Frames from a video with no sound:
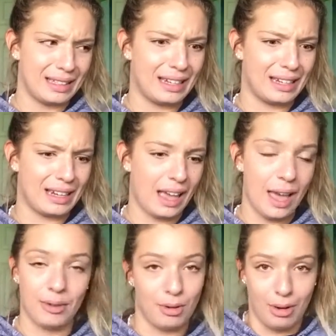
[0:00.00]
And
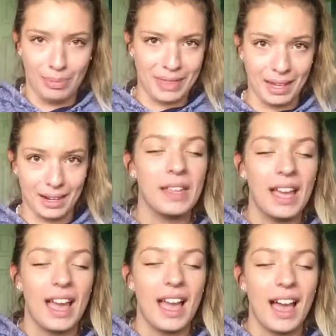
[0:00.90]
I would go up there.
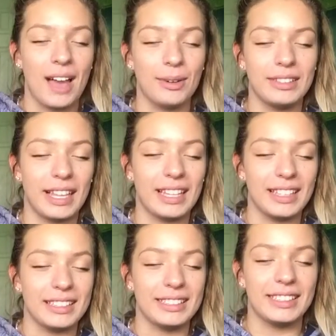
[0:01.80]
I would
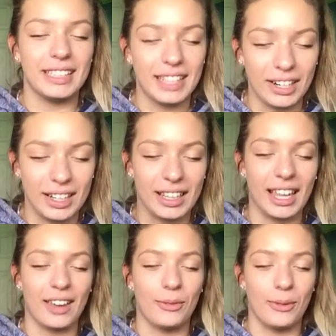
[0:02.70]
sit there
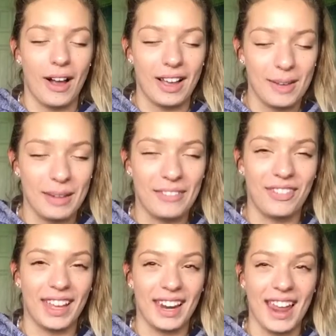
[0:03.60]
and rock on my
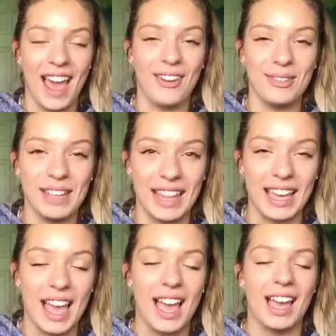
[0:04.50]
feet. And I would be
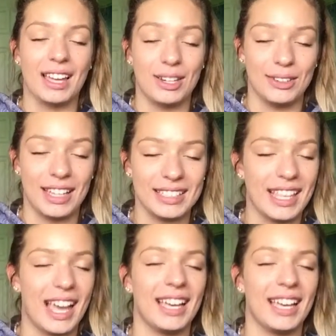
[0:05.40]
like, I can do this.